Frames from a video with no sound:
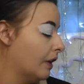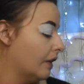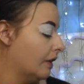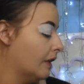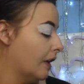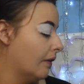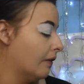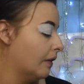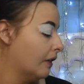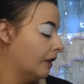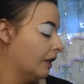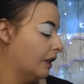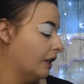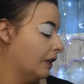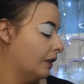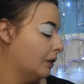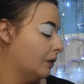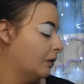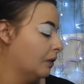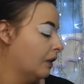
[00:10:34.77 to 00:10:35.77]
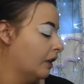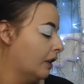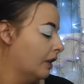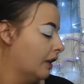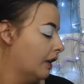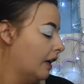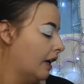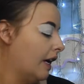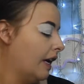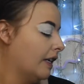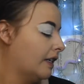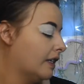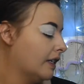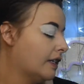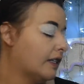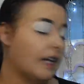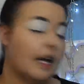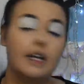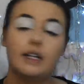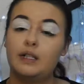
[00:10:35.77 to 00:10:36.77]
definitely do. It's a
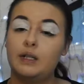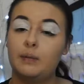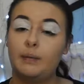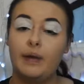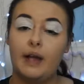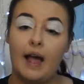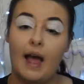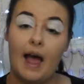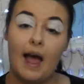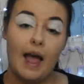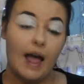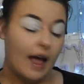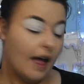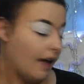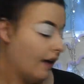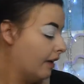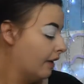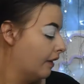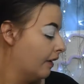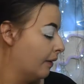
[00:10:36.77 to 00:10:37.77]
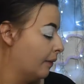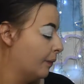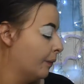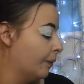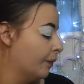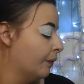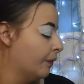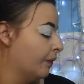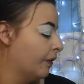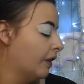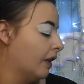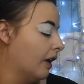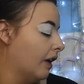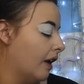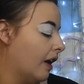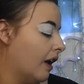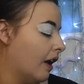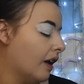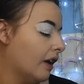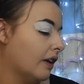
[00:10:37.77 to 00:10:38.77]
sight to be had.
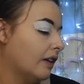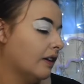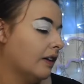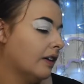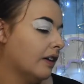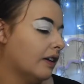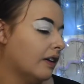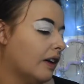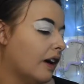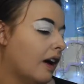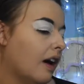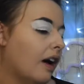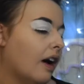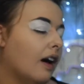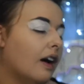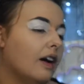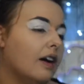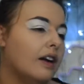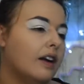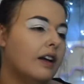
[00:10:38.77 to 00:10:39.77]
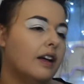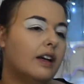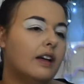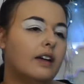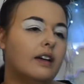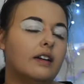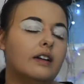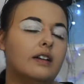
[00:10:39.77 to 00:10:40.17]
And I